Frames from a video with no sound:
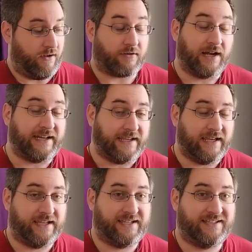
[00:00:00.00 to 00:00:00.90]
Alrighty.
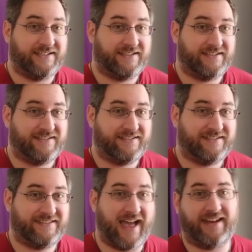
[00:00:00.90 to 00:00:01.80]

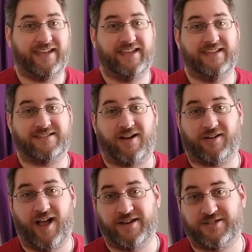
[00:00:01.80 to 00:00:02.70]
That is
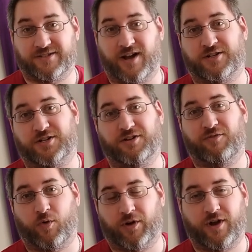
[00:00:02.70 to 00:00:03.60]
our unstructured
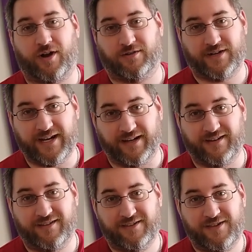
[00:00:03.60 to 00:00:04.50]
four-card
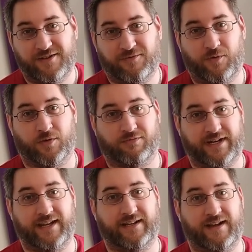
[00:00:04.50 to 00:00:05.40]
reading for
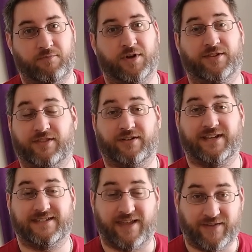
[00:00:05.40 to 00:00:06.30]
reading number
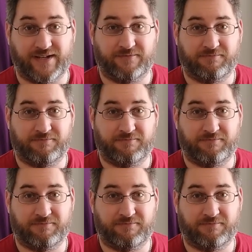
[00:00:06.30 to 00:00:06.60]
37.